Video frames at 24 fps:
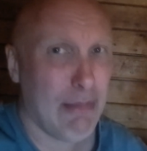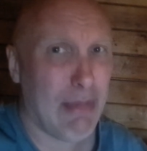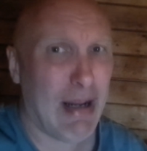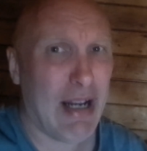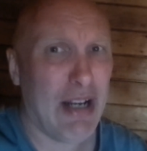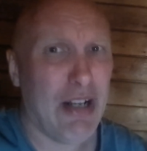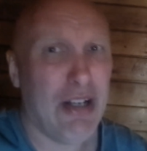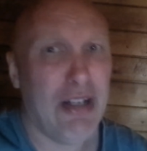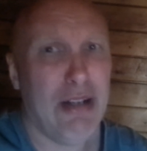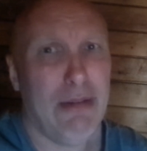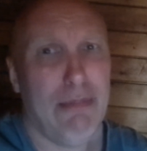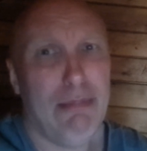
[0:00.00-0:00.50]
The
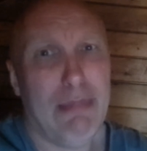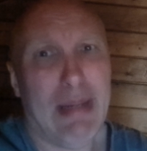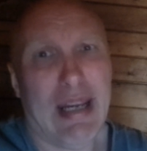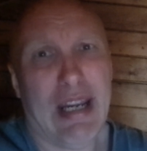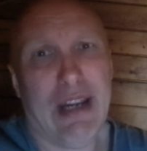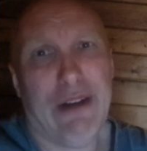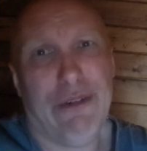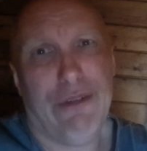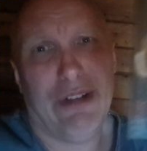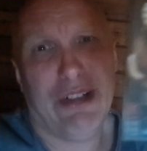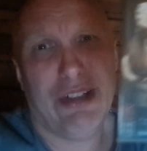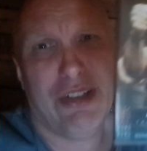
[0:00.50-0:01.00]
Man and the
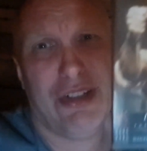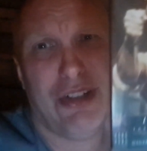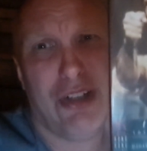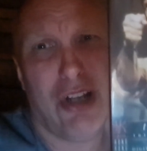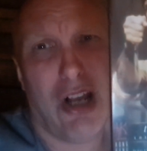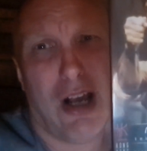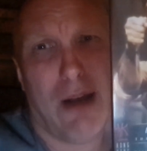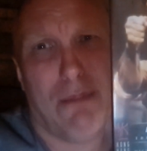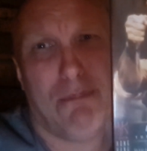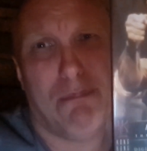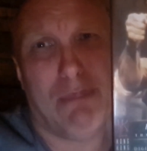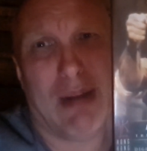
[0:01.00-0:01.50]
Myth, it's
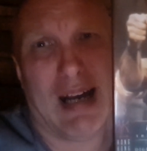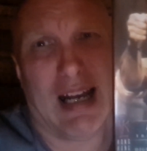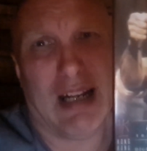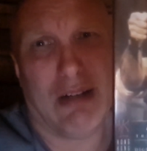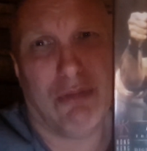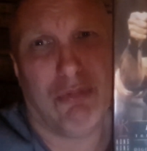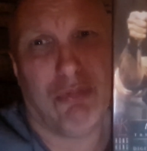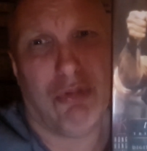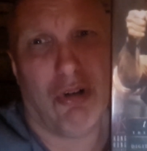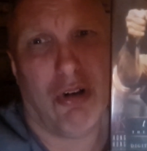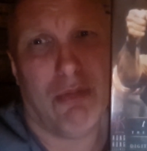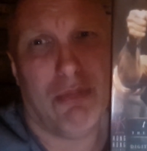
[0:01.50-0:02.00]
not a bad
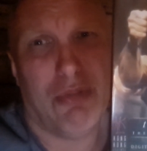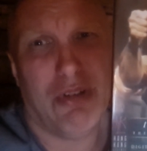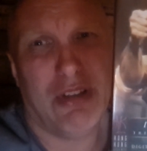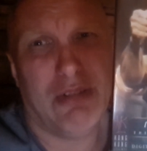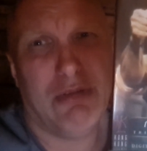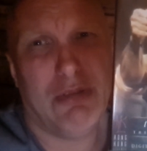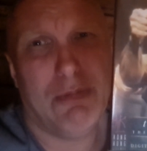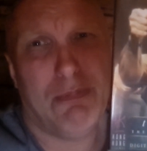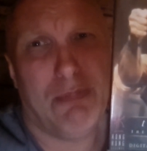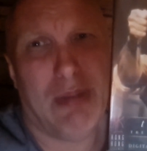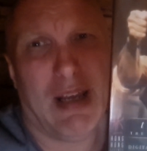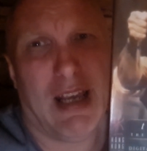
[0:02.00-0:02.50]
one, but there
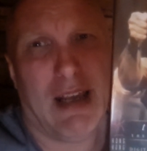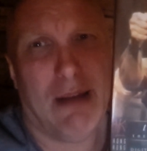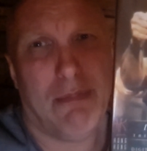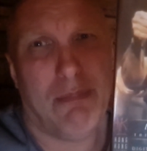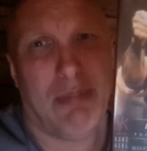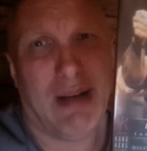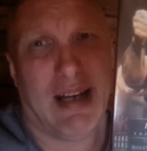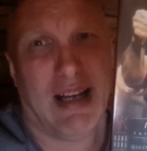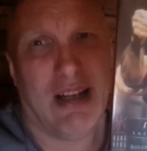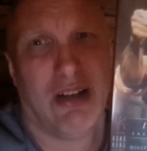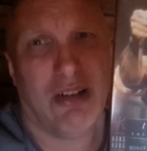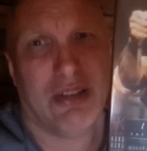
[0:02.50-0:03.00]
was better
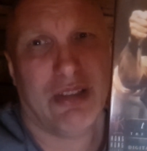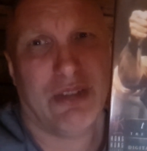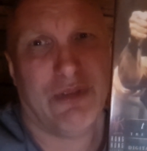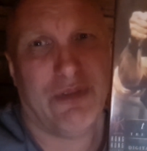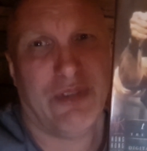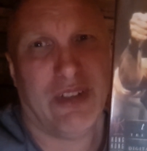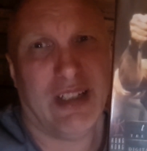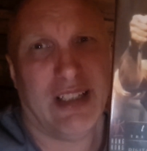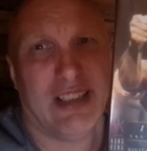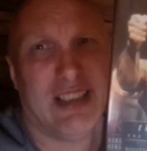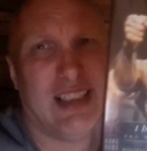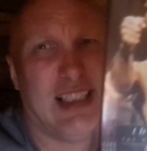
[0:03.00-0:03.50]

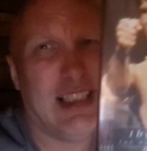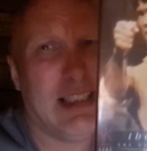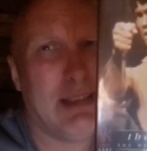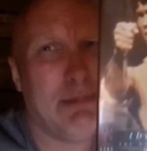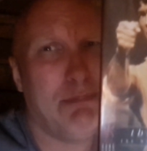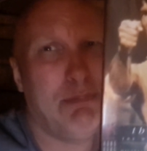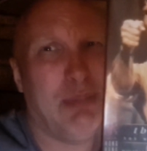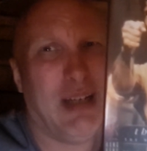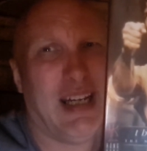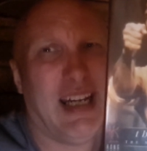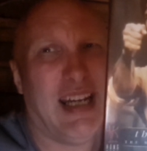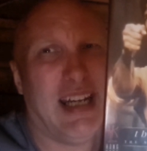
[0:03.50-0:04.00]
biographies. There's a
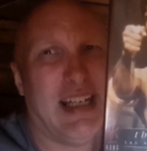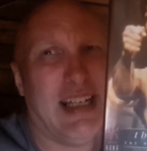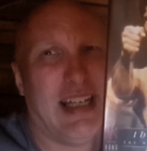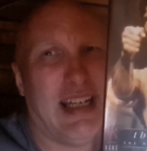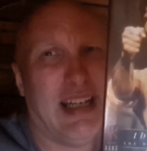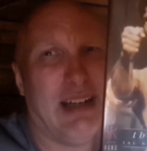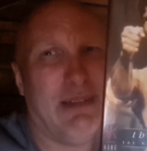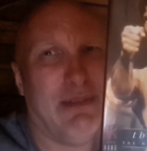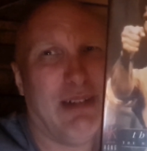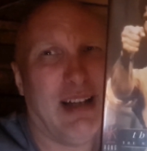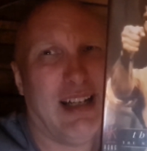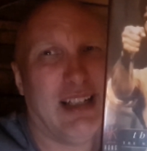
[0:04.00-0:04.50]
bit in
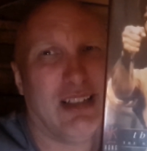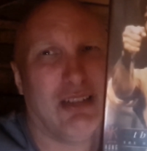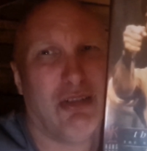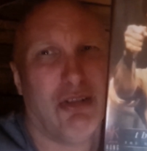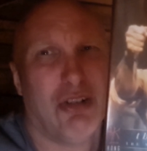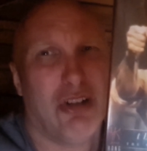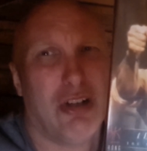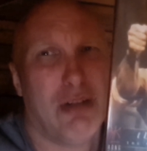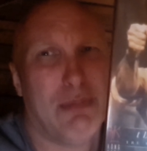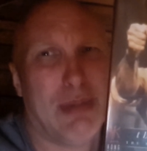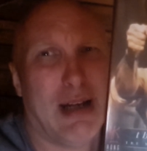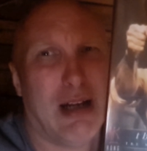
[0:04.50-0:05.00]
it where it's
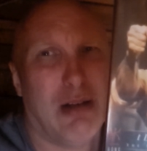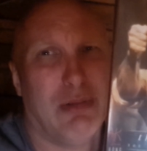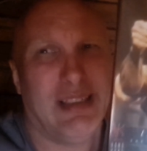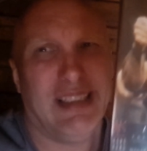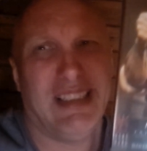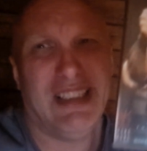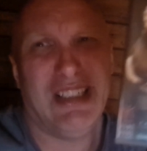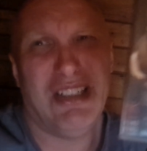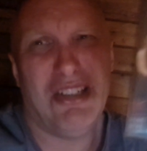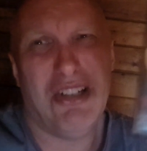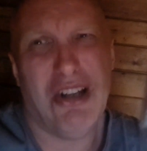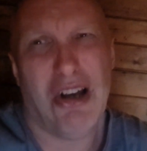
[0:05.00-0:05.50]
going on about
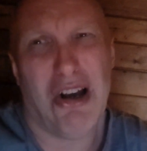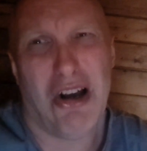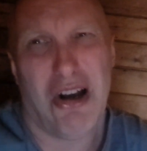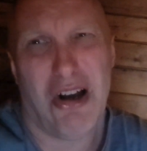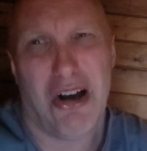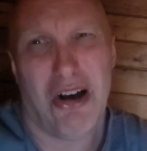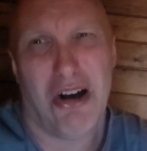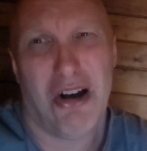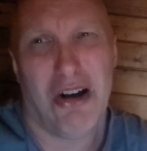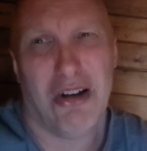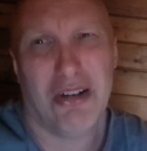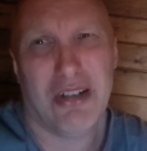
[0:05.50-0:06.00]
his
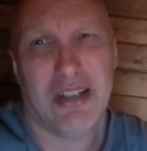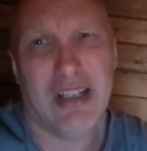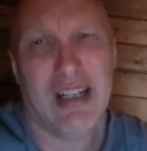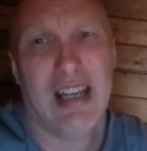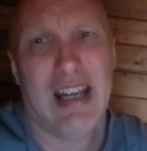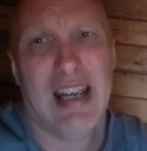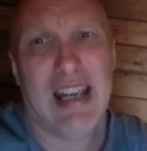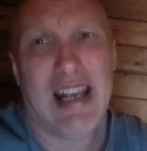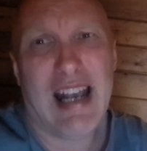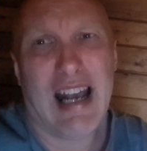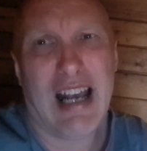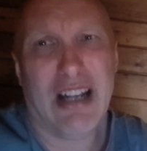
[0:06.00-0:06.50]
dog.
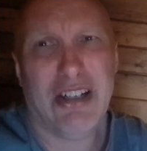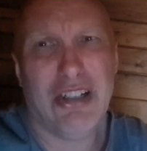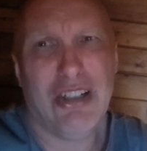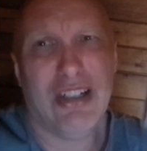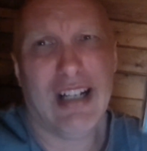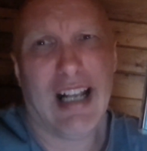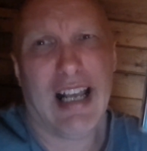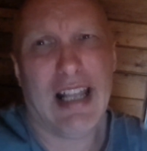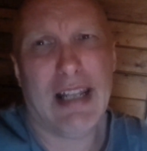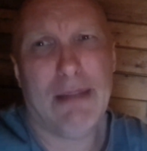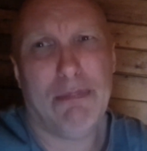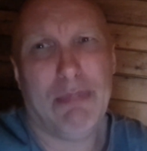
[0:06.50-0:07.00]
I do
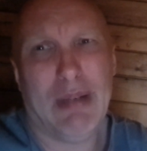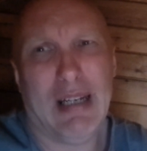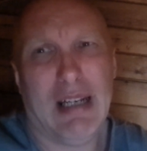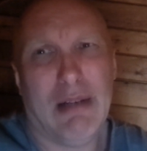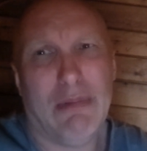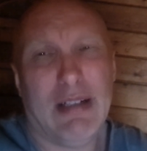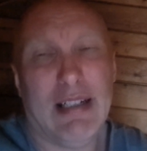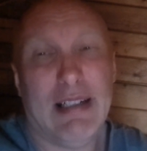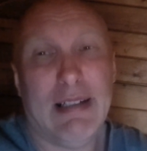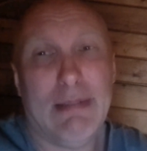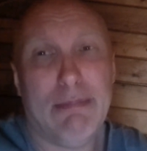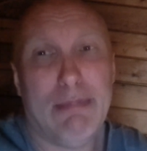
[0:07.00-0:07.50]
like the bit
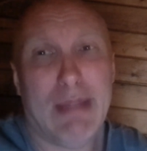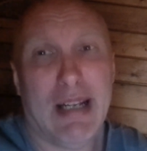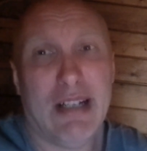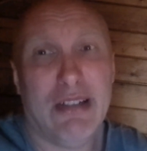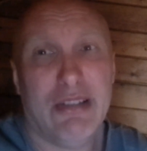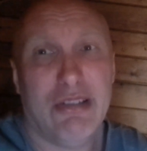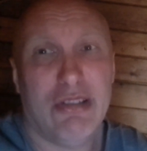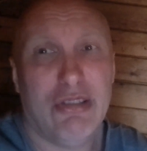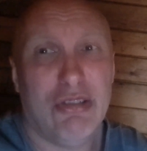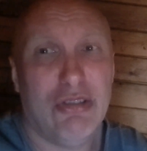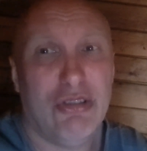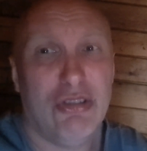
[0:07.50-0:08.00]
where it
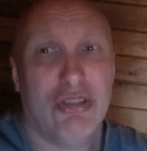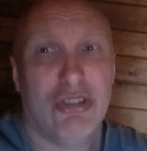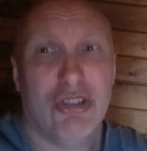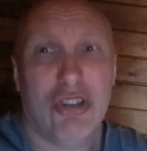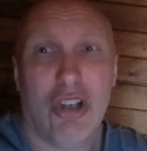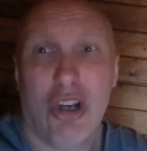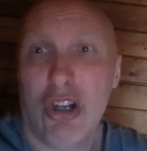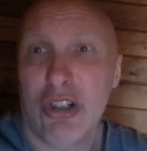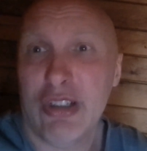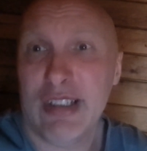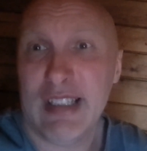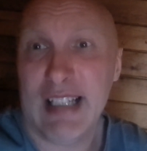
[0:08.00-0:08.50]
mentions
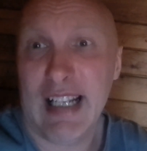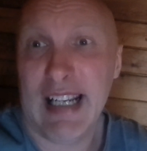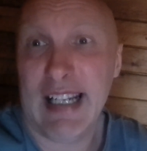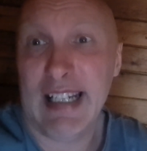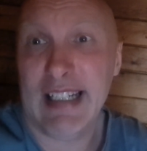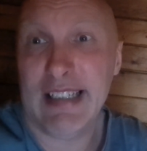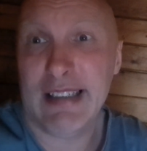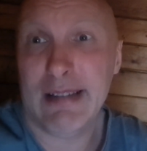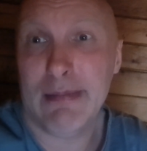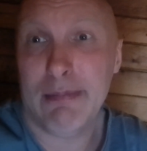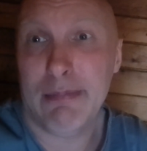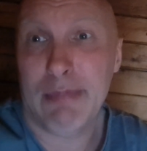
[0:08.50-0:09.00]
George
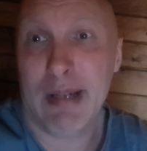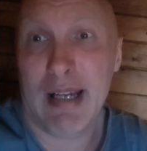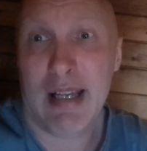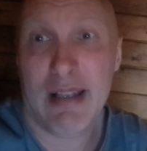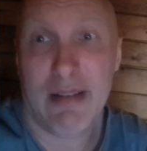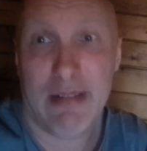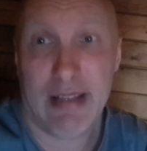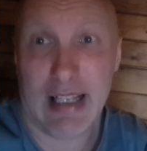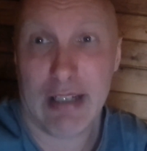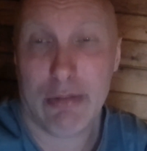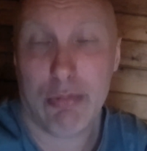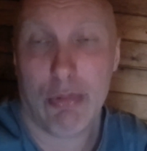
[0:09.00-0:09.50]
Lazenby.
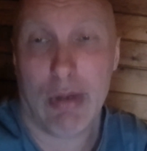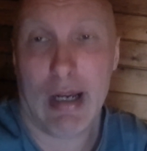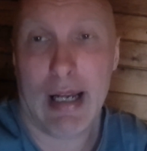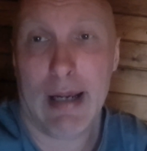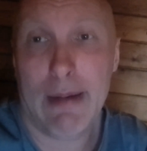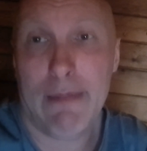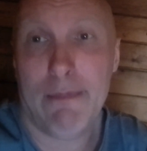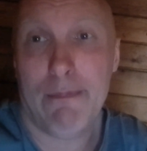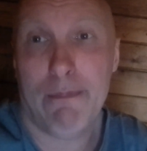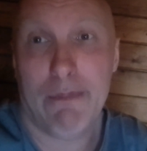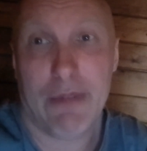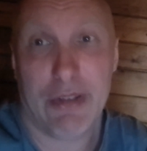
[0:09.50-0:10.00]
That's
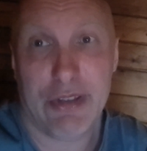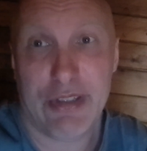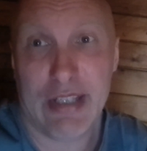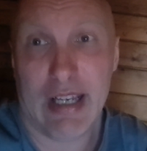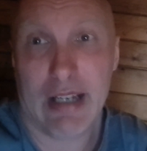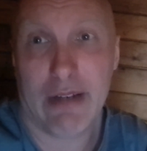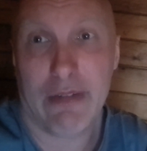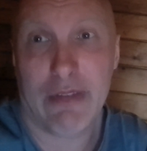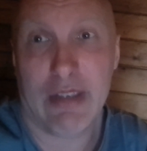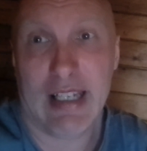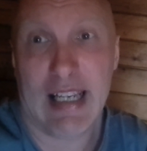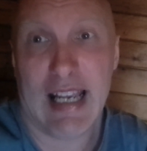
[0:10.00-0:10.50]
right.
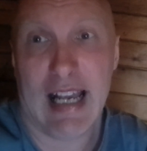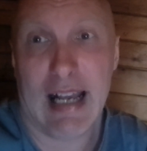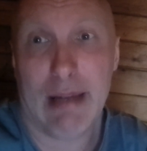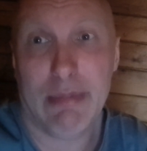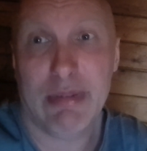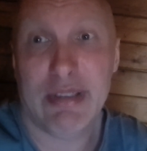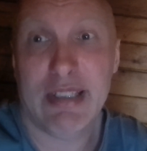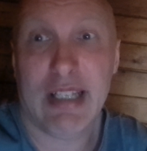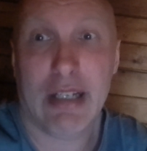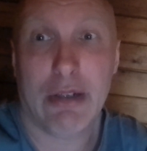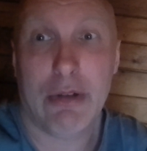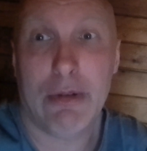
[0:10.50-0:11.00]
The
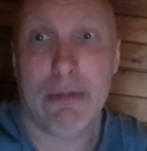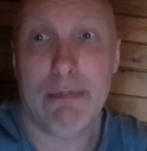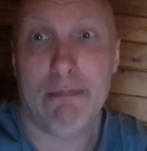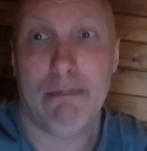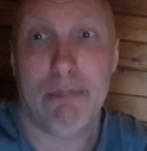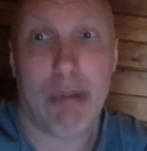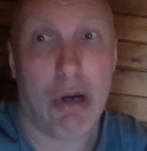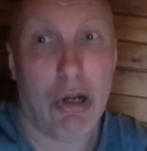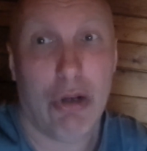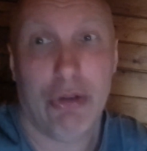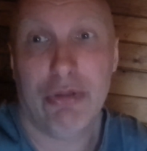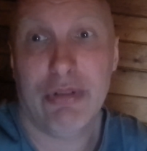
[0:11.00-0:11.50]
second
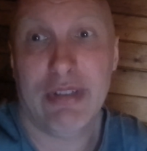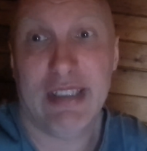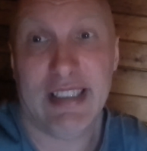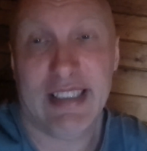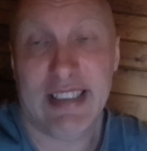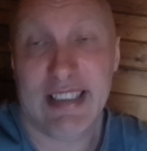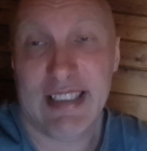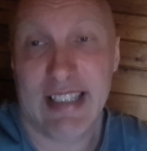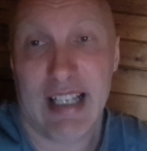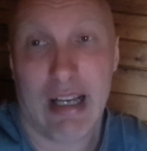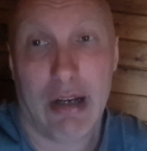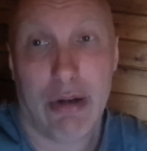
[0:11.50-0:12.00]
Bond
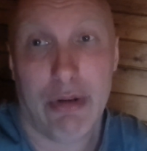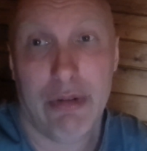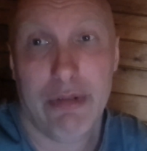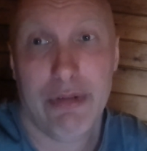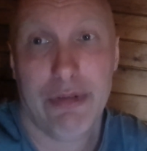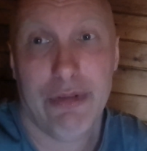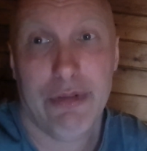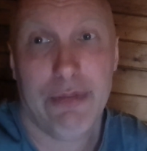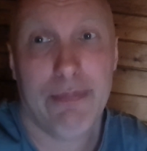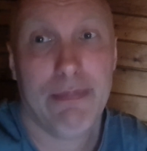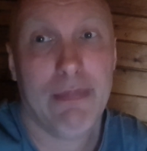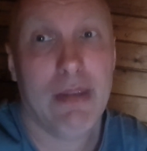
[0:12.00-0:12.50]

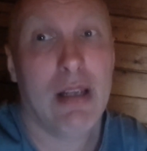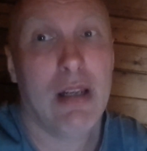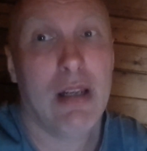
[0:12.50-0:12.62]
himself.